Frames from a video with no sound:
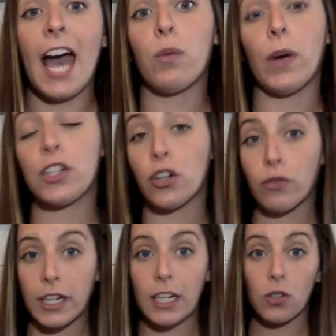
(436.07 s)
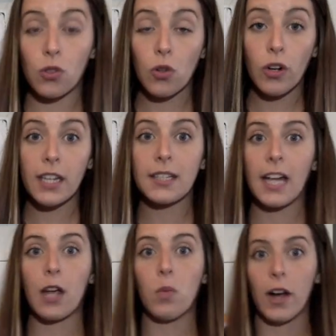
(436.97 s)
And when you're reading stories,
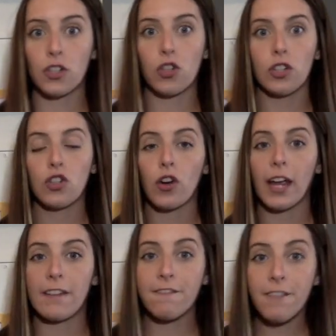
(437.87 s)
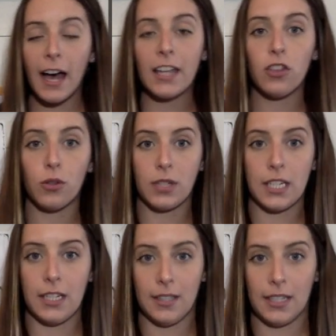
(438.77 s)
I want you to try and find those
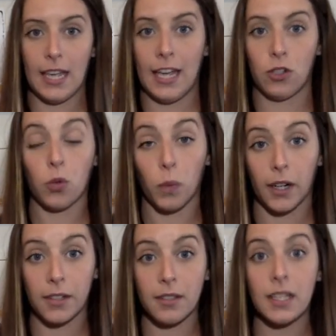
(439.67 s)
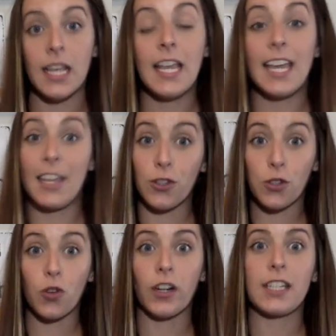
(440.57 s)
TCH words in the
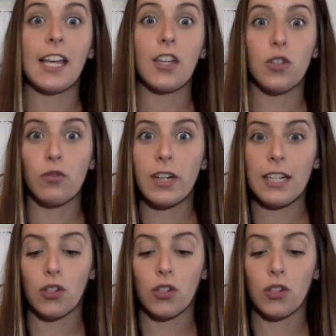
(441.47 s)
stories that you read.